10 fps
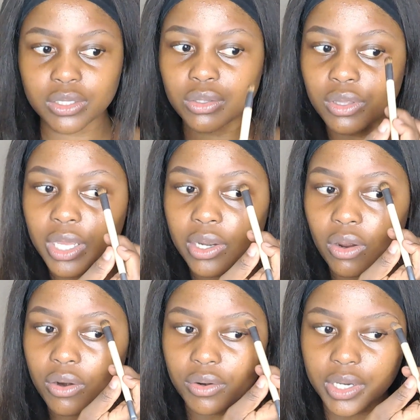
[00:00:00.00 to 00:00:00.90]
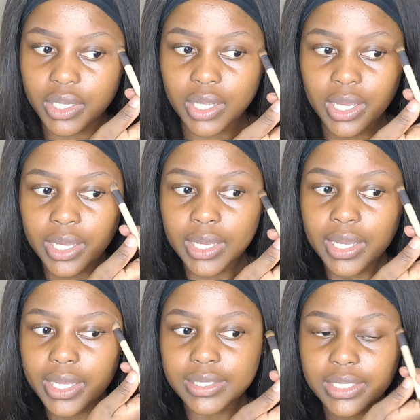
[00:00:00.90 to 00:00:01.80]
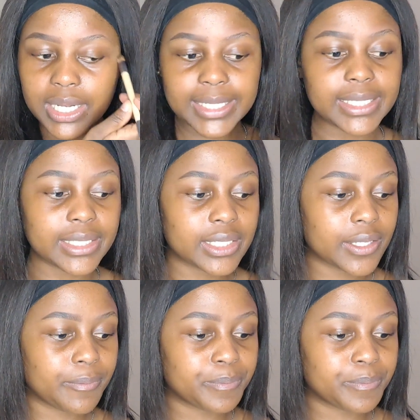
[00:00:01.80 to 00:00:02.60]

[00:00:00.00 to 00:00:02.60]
So that already has cleaned